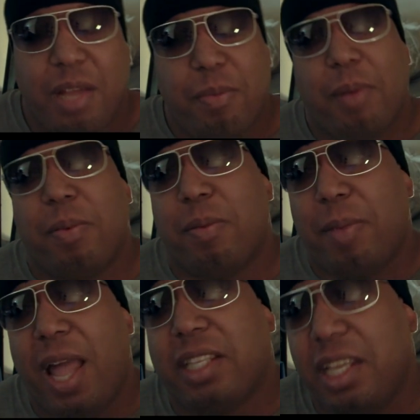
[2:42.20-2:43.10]
But
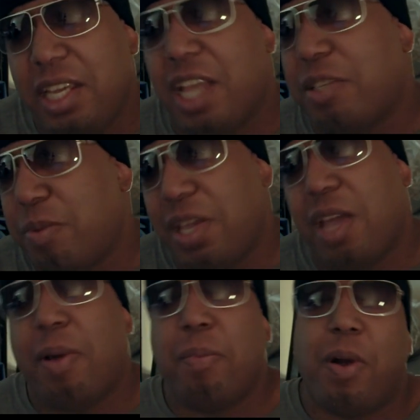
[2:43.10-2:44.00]
back to
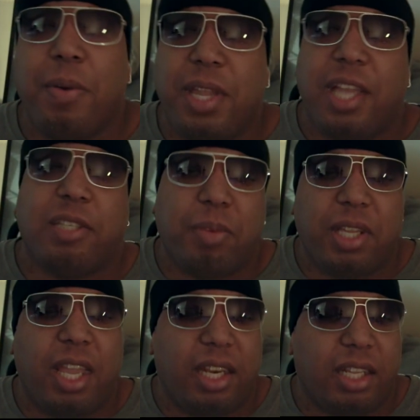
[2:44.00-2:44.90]
ESPN. My problem with
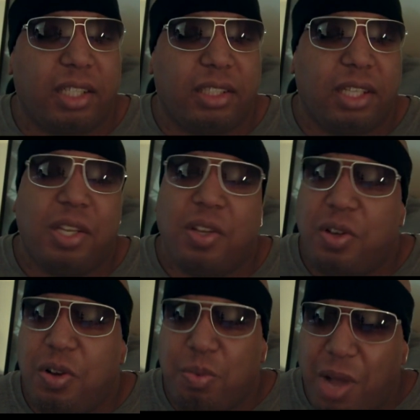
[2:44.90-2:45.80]
ESPN is,
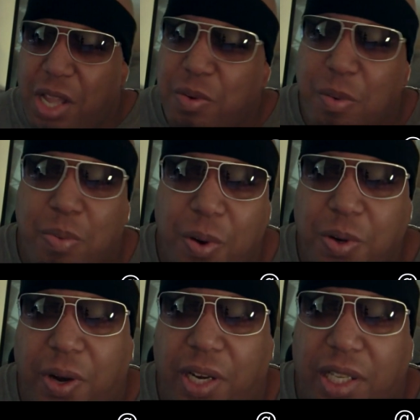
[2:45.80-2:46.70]
but why are you
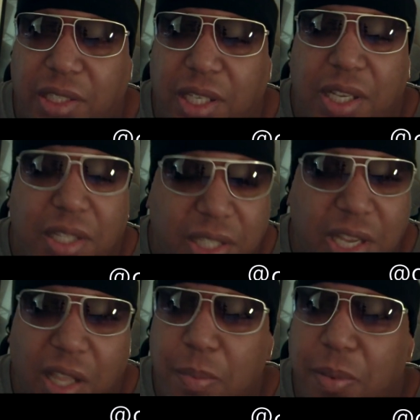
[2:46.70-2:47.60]
reporting on this?
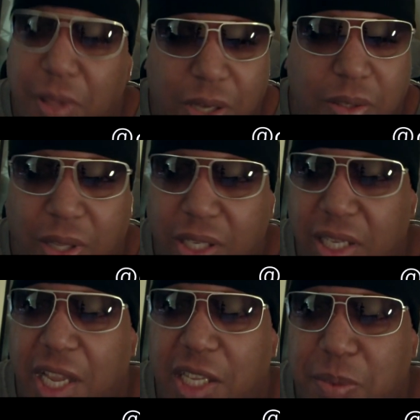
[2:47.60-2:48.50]
Look,
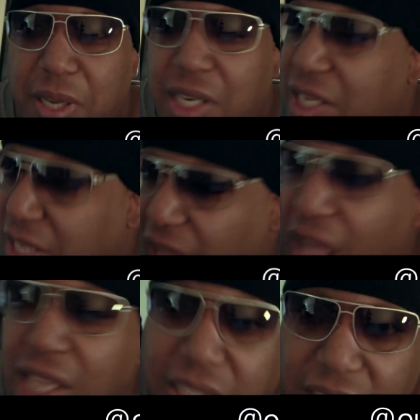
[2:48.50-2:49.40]
ESPN, the
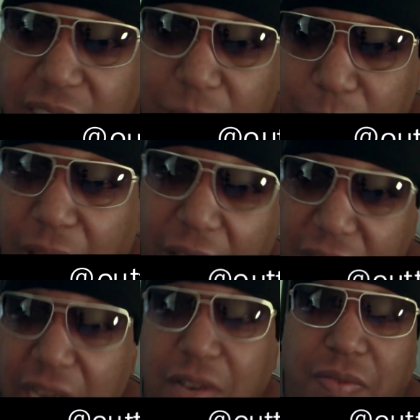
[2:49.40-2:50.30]
guys that are
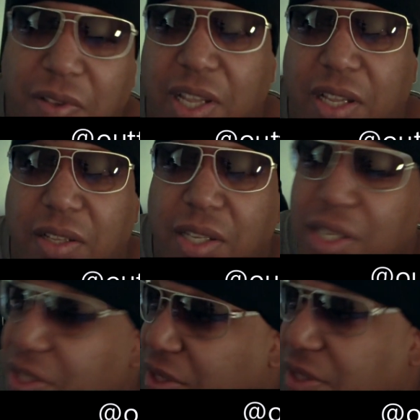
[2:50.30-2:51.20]
playing in the NFL,
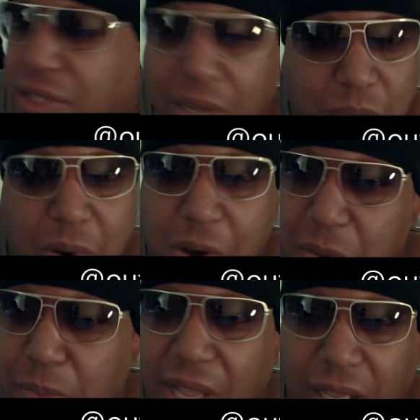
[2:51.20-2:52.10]
they're worried
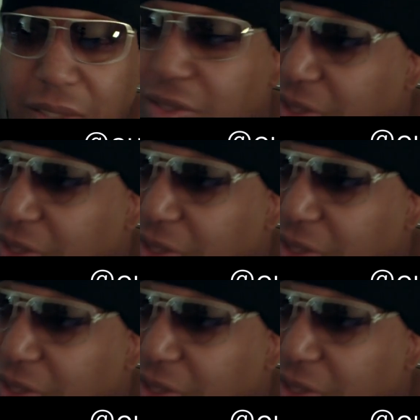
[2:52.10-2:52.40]
about